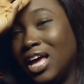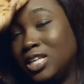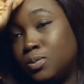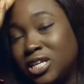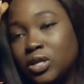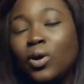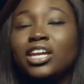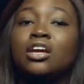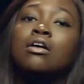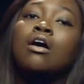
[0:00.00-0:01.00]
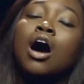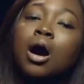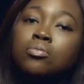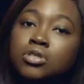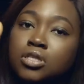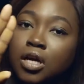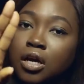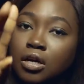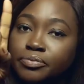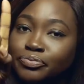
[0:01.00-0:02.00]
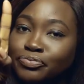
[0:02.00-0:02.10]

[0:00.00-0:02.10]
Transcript: especially when it comes uh,